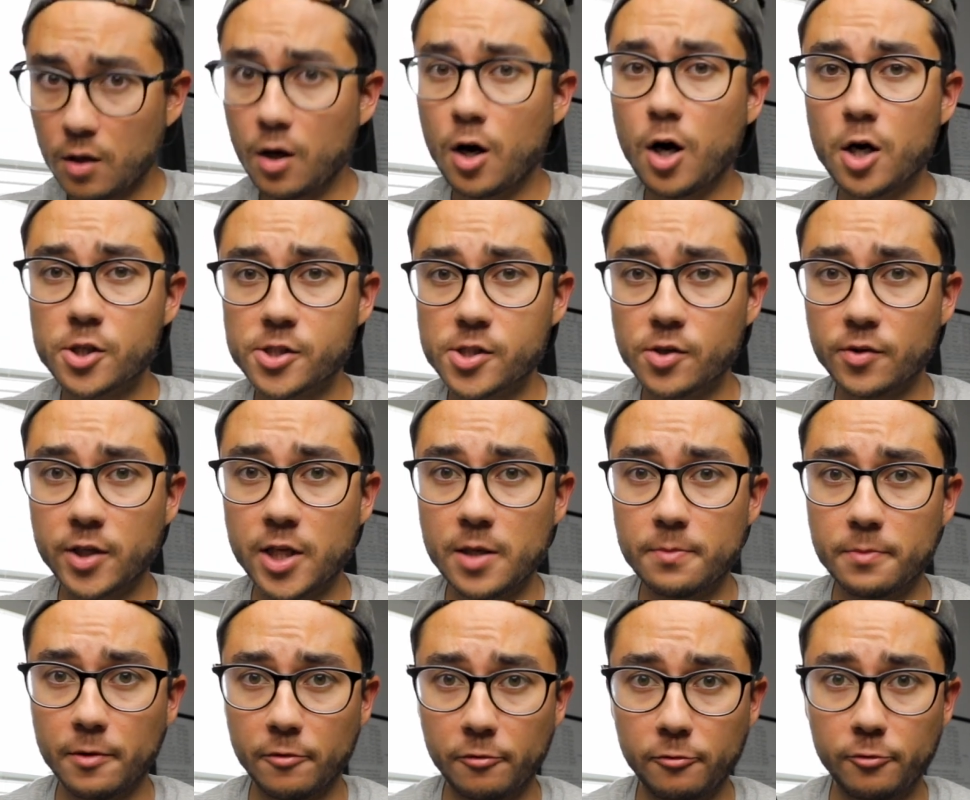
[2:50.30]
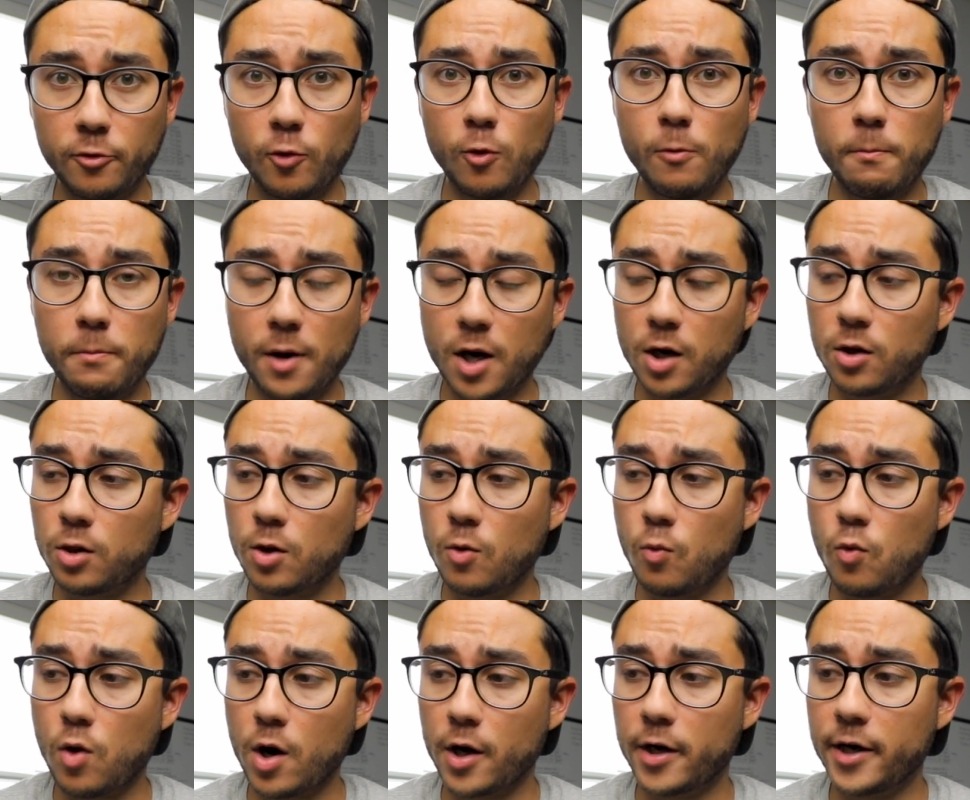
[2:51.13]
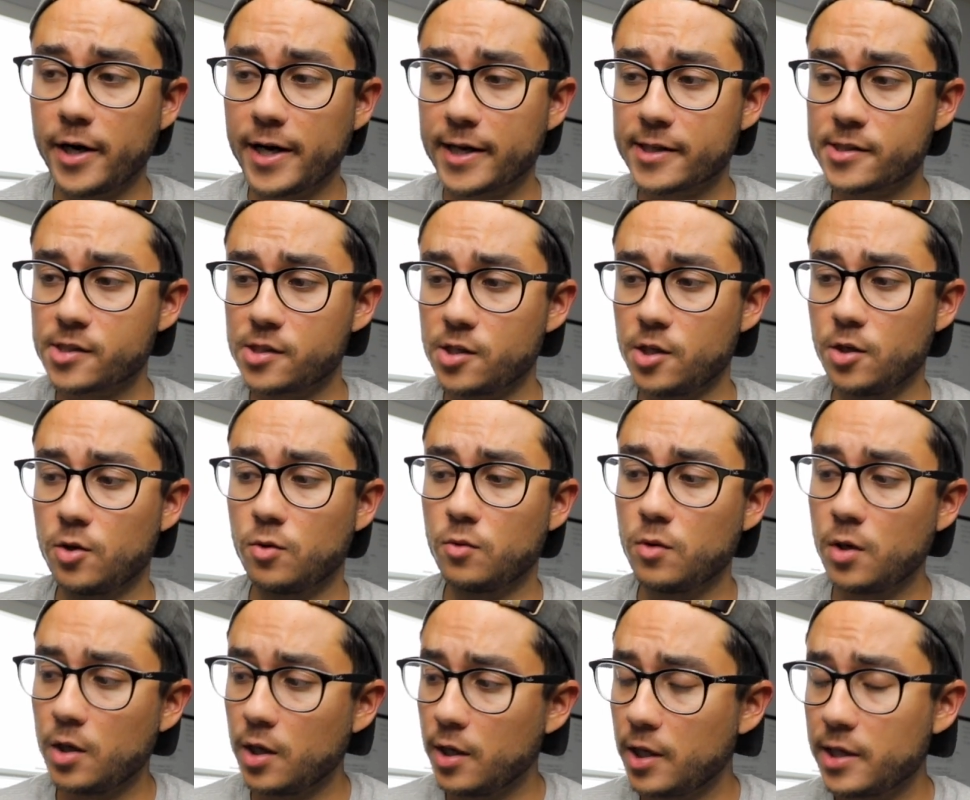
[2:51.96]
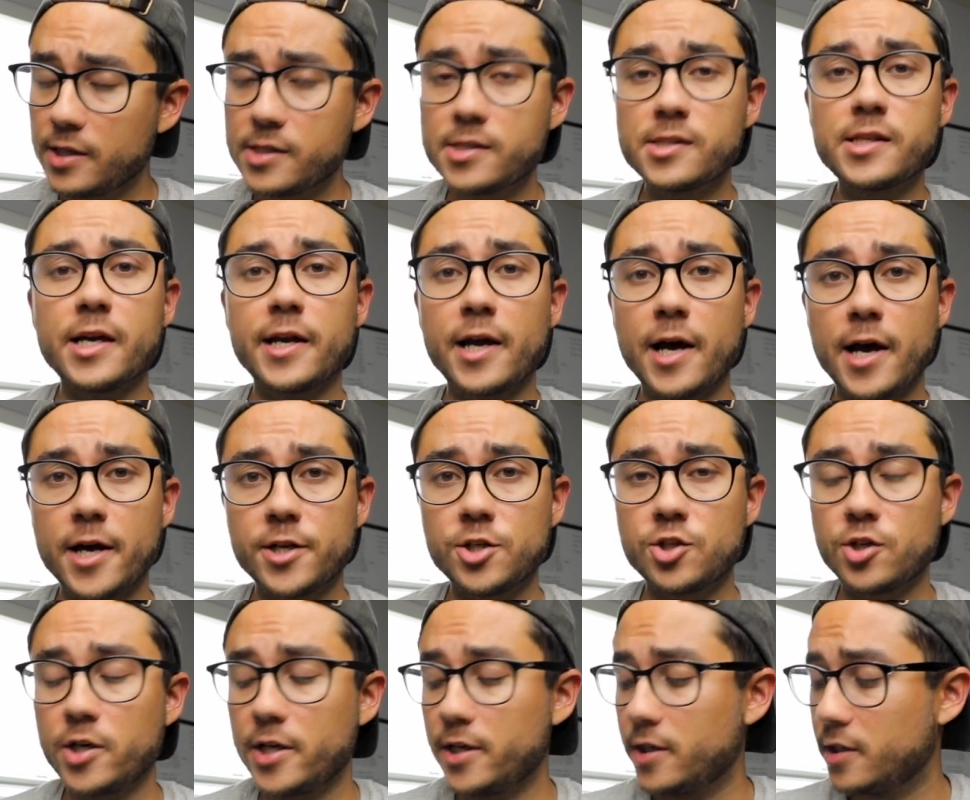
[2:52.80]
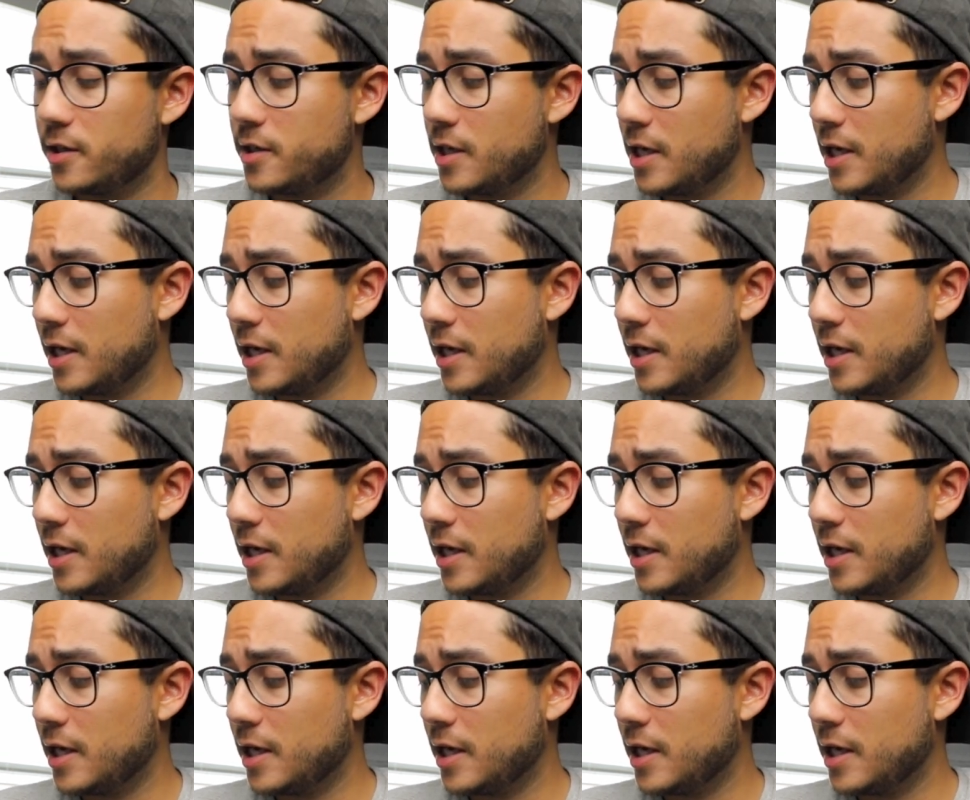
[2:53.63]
Also, keep a full bottle of water next to you. Stay hydrated.